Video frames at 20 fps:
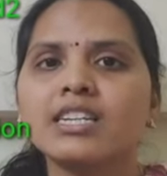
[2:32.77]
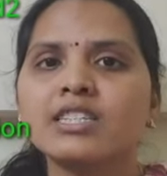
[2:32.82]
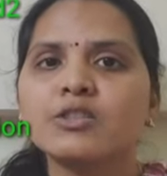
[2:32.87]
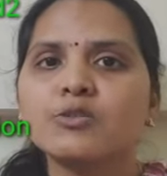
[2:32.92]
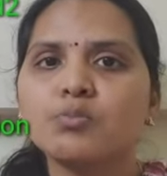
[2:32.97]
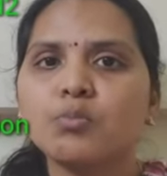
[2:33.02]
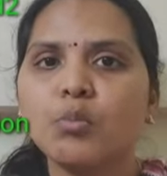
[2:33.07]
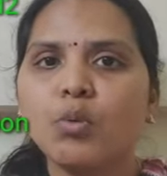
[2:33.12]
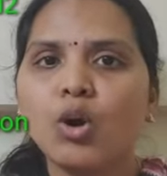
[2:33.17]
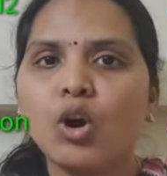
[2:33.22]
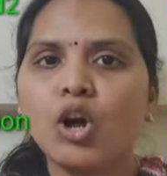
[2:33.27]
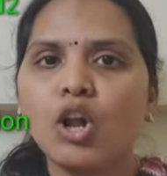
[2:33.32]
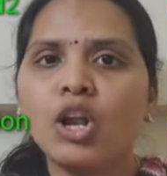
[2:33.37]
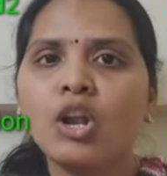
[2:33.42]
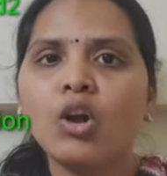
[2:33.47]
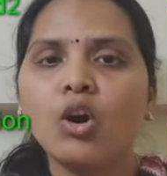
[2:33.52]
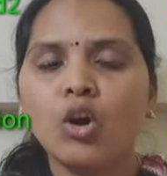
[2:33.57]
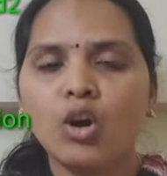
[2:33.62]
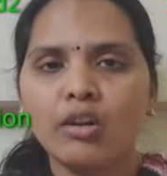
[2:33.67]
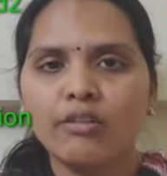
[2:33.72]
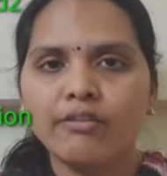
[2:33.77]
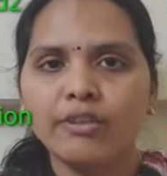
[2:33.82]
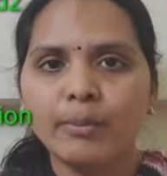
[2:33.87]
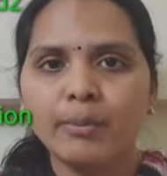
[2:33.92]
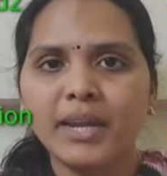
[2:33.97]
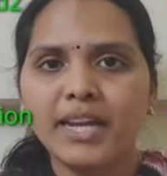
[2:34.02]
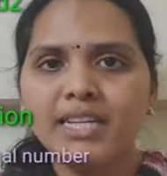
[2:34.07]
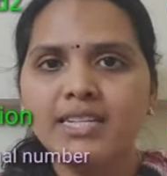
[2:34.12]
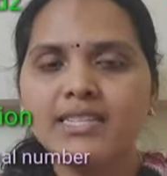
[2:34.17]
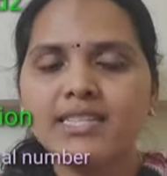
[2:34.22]
small
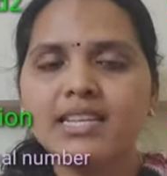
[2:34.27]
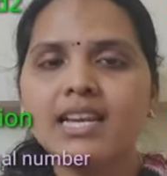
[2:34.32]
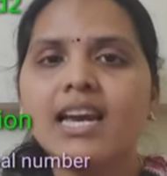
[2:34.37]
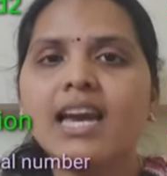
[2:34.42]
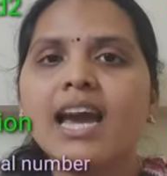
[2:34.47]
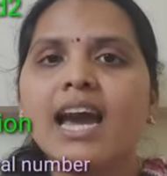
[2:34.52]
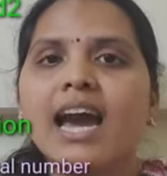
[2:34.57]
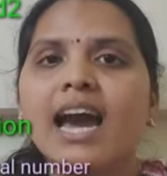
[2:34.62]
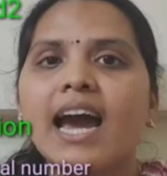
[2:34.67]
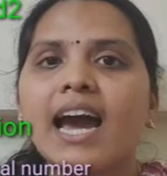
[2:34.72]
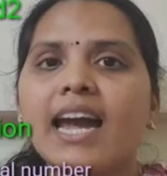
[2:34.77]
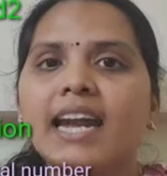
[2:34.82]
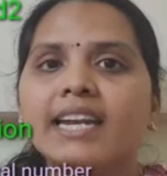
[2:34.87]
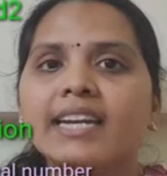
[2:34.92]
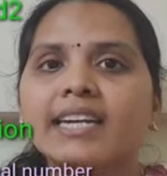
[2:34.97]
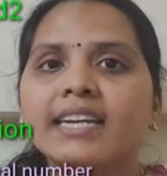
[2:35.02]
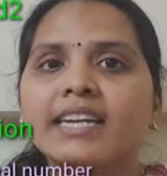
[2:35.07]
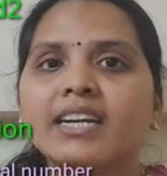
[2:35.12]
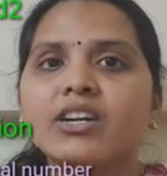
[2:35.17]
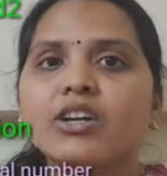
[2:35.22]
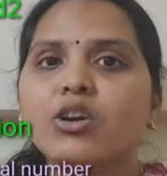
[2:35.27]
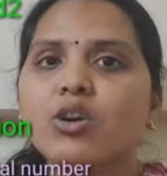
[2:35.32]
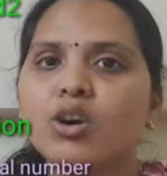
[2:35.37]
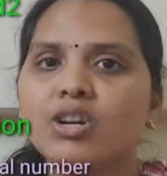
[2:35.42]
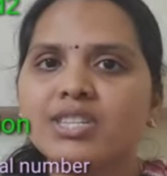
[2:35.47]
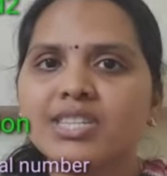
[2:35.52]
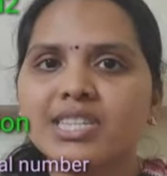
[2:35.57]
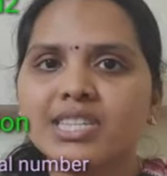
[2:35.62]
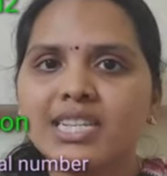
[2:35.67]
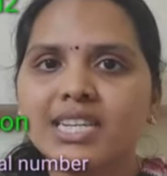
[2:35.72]
alphabets and
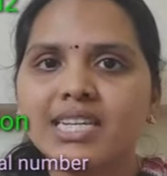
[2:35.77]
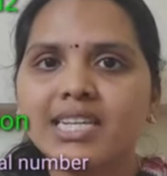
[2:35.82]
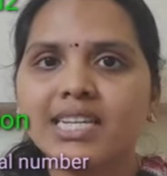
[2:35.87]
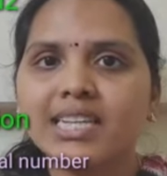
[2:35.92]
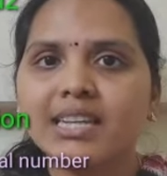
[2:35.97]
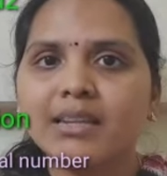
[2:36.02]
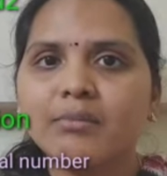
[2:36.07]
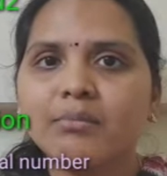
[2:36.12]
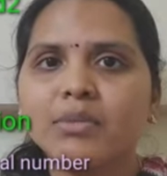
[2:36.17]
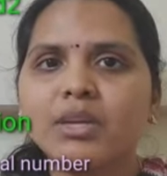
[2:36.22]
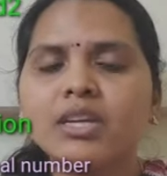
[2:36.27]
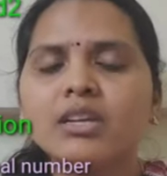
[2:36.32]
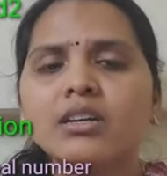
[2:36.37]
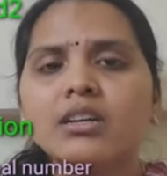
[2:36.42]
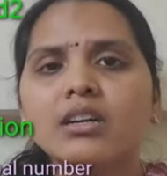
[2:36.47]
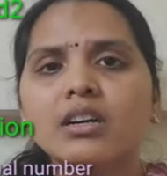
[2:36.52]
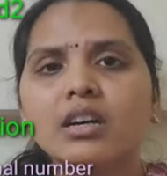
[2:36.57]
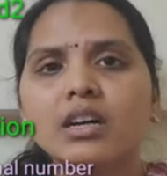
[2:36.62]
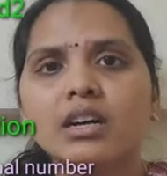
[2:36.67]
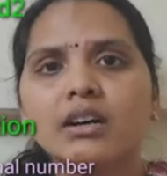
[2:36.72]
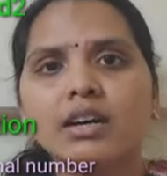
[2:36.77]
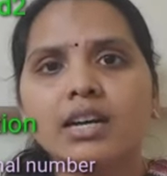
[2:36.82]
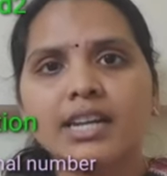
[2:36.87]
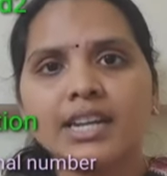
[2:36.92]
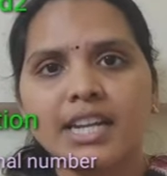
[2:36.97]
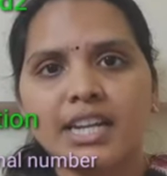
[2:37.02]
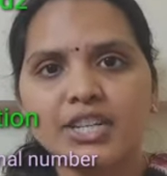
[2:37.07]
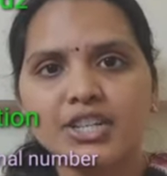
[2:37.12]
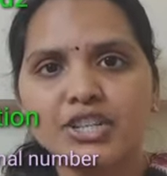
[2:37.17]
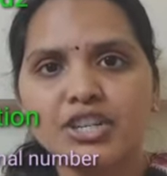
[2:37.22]
constant can be
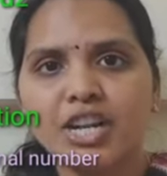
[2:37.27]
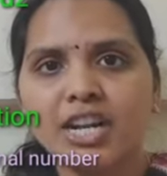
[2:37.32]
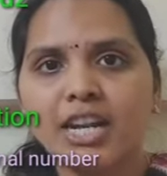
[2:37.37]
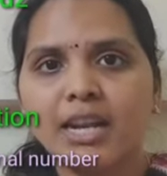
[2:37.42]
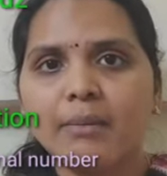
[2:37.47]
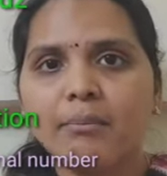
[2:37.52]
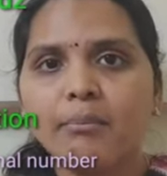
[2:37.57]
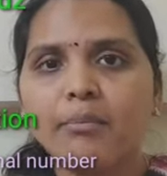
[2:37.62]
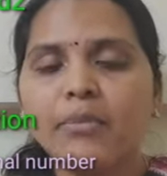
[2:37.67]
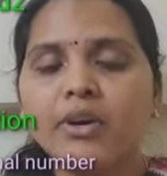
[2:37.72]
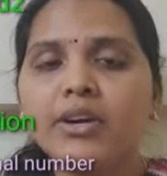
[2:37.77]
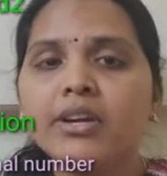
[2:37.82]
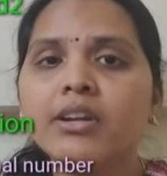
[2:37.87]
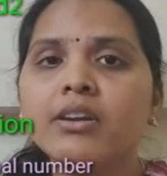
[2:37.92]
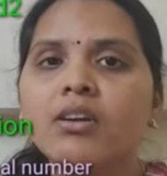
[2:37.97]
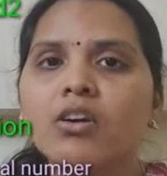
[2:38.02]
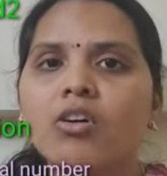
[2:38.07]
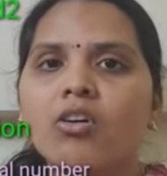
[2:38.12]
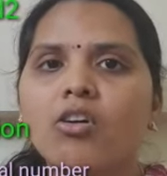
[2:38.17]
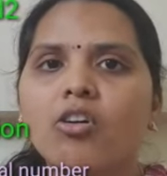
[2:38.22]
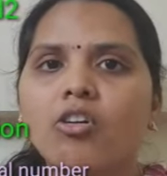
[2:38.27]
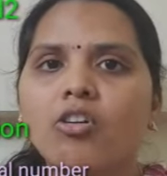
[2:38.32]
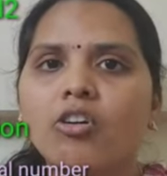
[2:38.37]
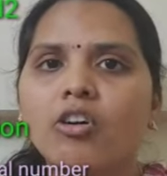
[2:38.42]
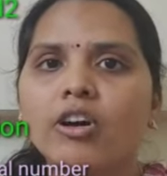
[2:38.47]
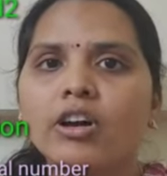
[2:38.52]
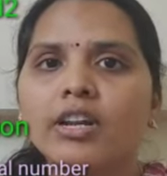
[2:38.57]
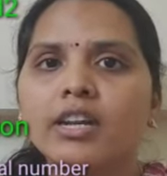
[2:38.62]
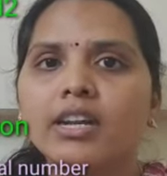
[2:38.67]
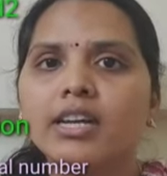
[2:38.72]
a rational number
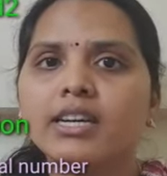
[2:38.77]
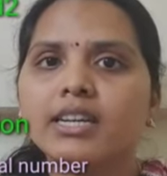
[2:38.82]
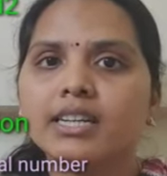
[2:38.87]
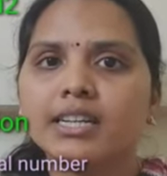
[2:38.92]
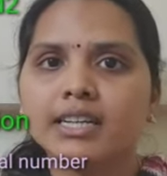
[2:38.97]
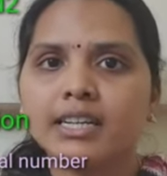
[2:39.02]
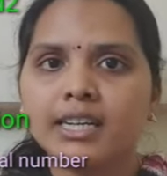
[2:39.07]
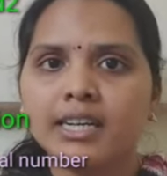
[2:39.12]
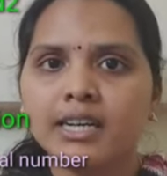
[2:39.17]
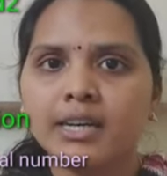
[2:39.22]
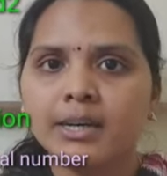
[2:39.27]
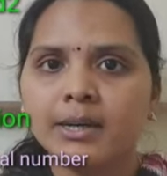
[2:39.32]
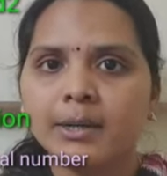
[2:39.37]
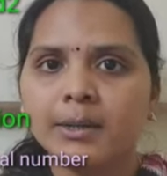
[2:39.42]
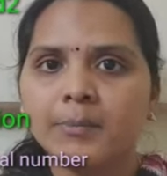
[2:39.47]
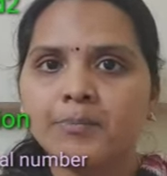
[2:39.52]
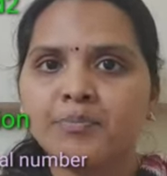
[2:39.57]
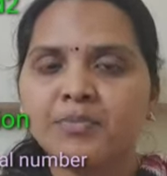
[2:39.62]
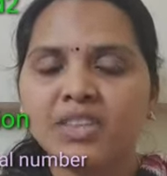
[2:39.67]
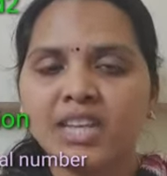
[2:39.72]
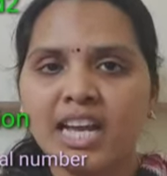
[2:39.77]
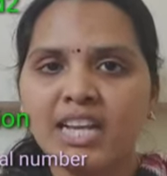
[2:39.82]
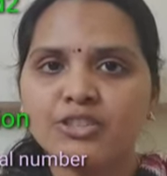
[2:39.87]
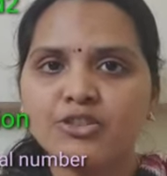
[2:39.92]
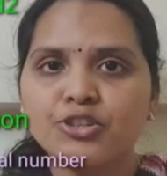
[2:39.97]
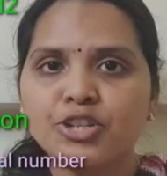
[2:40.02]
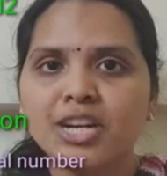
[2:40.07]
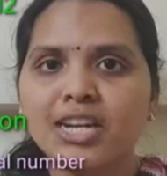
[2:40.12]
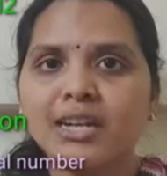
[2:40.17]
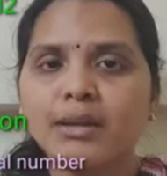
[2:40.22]
or a
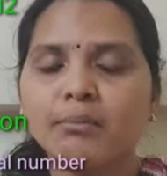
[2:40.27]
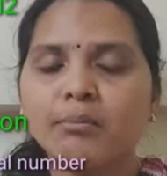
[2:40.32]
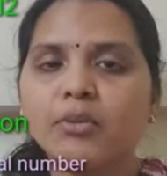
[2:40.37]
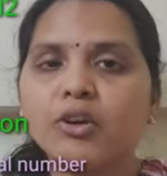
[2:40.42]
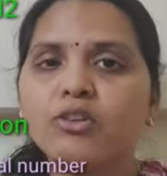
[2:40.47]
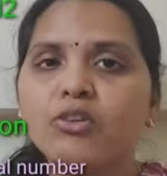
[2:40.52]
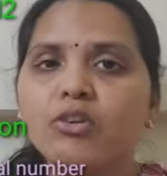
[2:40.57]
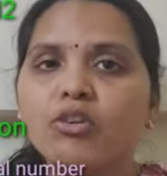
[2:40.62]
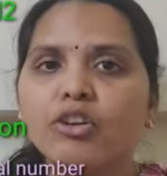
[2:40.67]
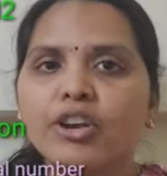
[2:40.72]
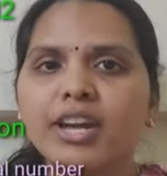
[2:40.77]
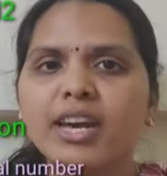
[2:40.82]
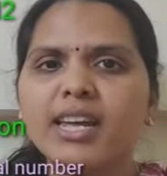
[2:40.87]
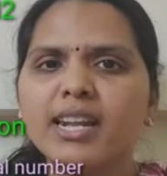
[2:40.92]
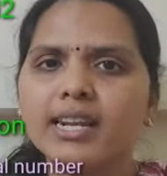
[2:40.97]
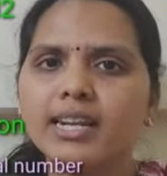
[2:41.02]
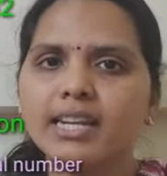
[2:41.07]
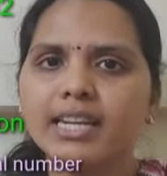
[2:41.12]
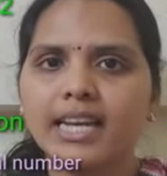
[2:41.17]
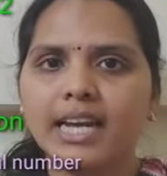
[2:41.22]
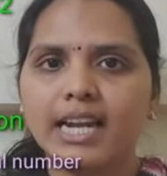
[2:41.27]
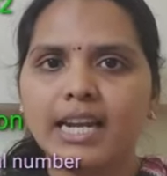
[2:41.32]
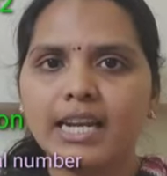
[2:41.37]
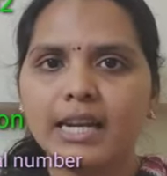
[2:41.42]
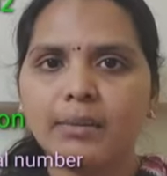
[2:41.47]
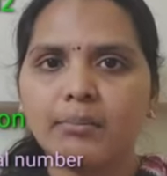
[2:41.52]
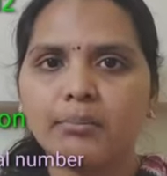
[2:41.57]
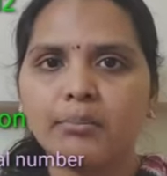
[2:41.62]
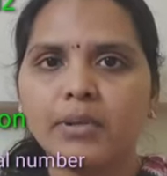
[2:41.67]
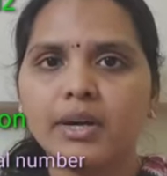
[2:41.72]
natural number or a real
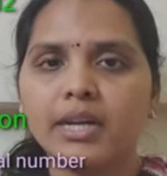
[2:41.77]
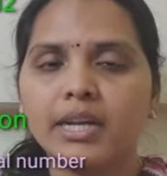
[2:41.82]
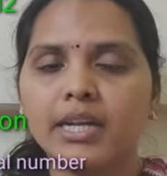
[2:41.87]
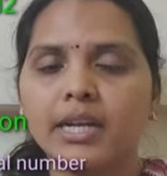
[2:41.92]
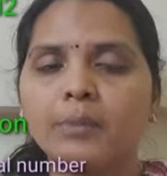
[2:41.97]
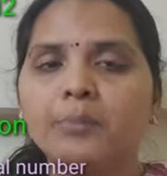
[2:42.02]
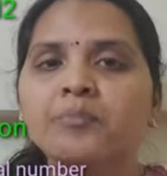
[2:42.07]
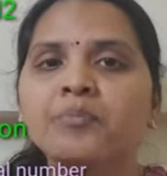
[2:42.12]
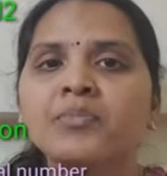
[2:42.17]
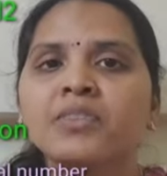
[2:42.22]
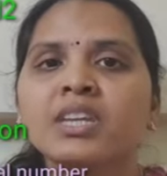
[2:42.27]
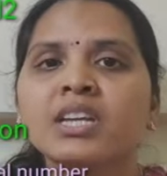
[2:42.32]
number.